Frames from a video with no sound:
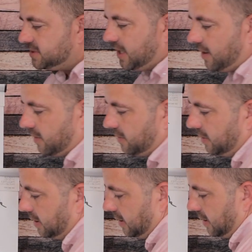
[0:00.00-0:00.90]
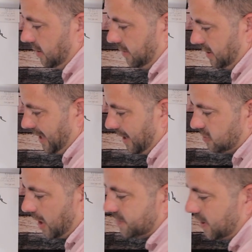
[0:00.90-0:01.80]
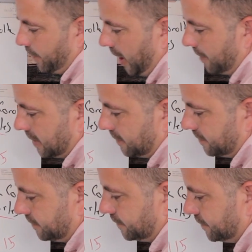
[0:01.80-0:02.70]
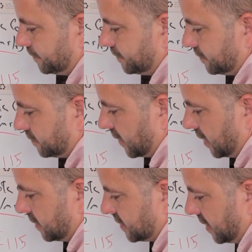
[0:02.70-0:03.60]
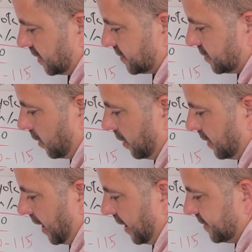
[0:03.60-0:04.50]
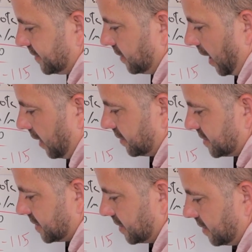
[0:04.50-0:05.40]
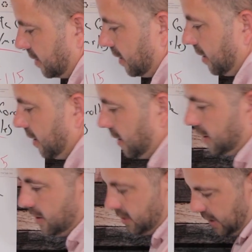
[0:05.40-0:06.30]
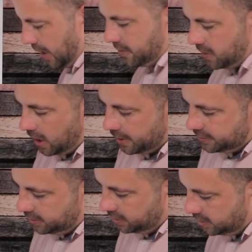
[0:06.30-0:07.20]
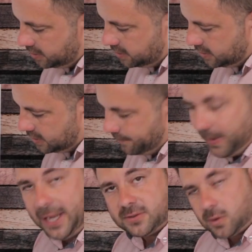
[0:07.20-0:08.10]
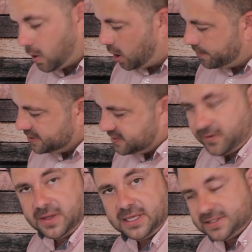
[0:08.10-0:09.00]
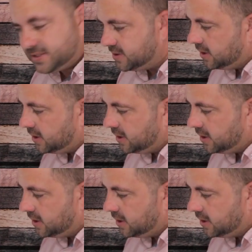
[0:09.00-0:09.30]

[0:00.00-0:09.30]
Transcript: down. That drops the payment to $292. Now you're under the bank's requirements for this.